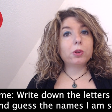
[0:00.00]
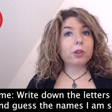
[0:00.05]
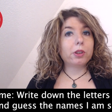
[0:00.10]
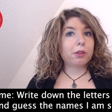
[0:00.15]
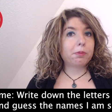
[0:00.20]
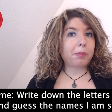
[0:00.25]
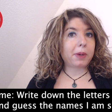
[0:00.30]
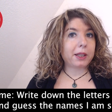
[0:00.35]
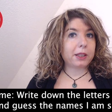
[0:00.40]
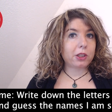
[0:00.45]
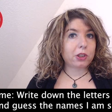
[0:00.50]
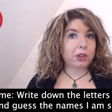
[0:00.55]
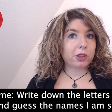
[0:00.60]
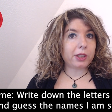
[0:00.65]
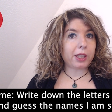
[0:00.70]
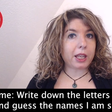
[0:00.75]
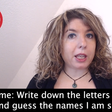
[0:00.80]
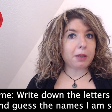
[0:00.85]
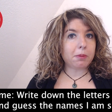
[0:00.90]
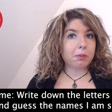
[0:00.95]
a Spanish
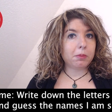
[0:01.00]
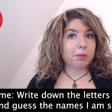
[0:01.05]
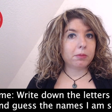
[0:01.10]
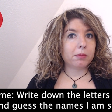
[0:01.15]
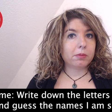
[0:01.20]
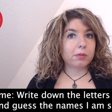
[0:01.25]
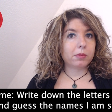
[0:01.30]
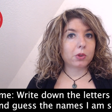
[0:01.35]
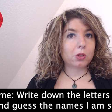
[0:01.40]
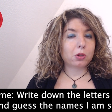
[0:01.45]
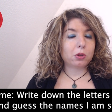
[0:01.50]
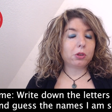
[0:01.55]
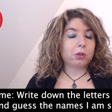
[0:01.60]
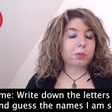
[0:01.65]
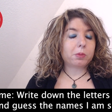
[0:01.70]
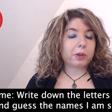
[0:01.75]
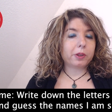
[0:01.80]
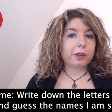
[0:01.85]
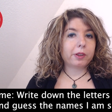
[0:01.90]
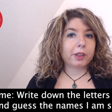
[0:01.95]
name, so the
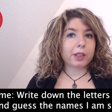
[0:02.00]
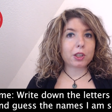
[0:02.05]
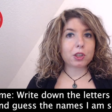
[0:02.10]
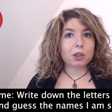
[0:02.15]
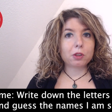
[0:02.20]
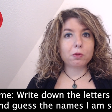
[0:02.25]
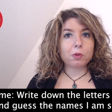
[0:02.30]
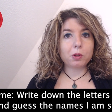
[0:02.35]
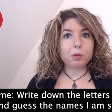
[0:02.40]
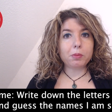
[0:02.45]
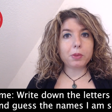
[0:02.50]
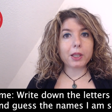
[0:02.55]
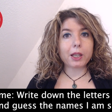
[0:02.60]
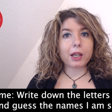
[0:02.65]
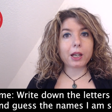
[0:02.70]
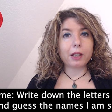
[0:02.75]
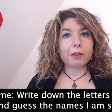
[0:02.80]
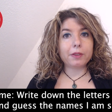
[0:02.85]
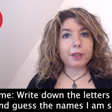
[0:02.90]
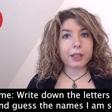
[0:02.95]
pronunciation would be
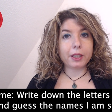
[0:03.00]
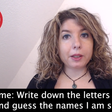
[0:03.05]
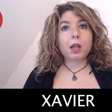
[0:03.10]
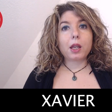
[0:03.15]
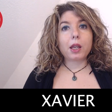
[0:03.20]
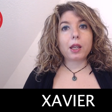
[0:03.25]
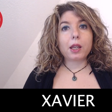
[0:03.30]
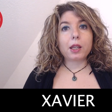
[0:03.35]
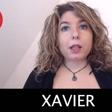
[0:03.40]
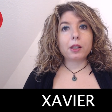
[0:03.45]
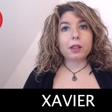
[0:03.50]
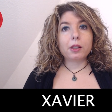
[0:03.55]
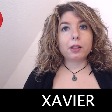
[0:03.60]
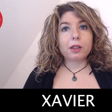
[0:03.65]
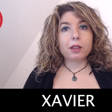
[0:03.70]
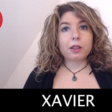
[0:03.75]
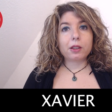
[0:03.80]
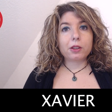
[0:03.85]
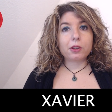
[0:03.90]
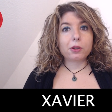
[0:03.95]
Javier, and
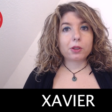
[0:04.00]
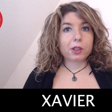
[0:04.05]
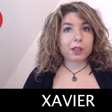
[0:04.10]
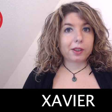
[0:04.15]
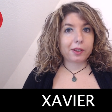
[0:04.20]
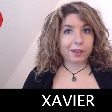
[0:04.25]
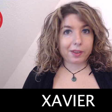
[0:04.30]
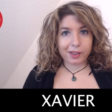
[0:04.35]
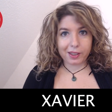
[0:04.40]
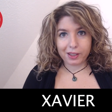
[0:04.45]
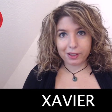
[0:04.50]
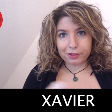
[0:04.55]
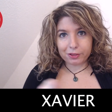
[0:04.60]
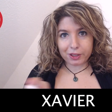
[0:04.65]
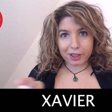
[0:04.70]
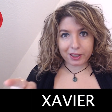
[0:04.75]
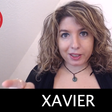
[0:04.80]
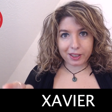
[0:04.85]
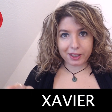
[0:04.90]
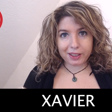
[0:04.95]
you can see it
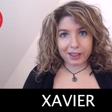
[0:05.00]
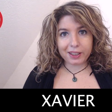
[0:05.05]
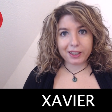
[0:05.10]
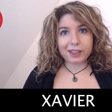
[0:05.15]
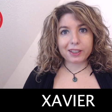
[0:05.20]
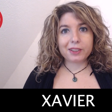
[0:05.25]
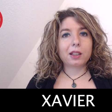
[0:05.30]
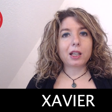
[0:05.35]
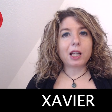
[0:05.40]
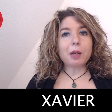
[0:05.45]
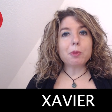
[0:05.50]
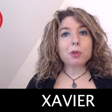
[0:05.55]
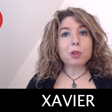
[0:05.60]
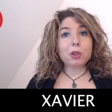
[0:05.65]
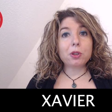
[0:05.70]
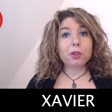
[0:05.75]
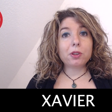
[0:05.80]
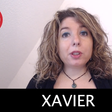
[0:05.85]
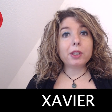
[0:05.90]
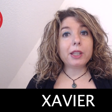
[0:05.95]
written here. I'm
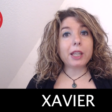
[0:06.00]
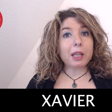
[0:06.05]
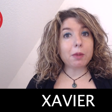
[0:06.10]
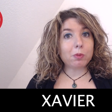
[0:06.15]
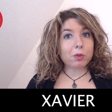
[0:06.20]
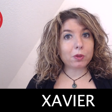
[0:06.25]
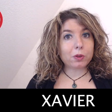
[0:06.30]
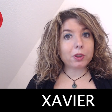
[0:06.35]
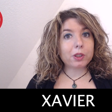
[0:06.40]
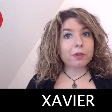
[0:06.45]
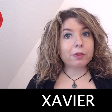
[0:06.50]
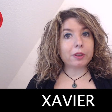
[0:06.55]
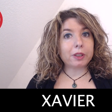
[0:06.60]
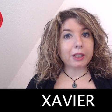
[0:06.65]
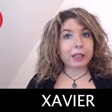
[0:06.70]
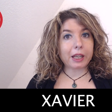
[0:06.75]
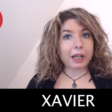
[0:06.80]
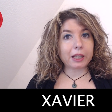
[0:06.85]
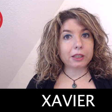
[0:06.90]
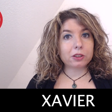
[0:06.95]
choosing names from
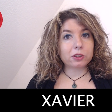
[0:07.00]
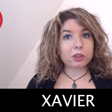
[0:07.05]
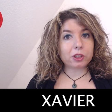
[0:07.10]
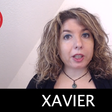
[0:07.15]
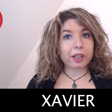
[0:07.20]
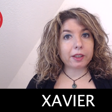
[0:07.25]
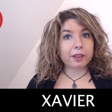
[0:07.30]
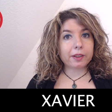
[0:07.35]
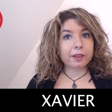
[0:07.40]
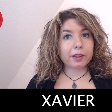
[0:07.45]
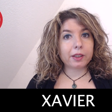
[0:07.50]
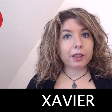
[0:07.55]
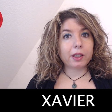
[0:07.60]
different countries